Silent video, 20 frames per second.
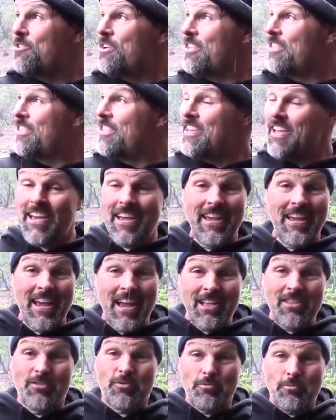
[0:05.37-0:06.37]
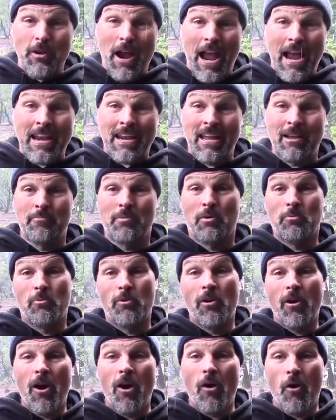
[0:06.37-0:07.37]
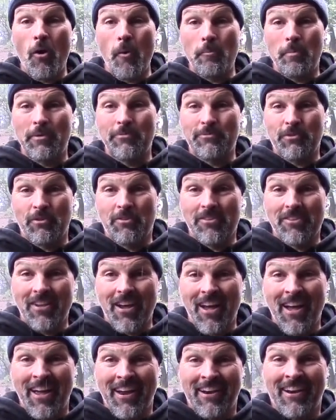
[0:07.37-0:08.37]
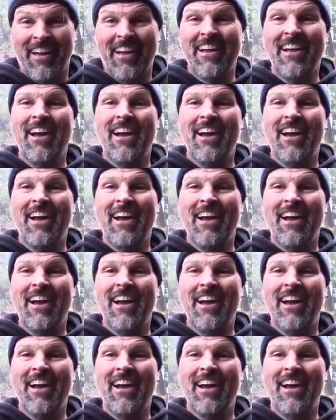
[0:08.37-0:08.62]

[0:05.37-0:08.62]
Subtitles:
you can see, it's raining, but we're all hoping for sun.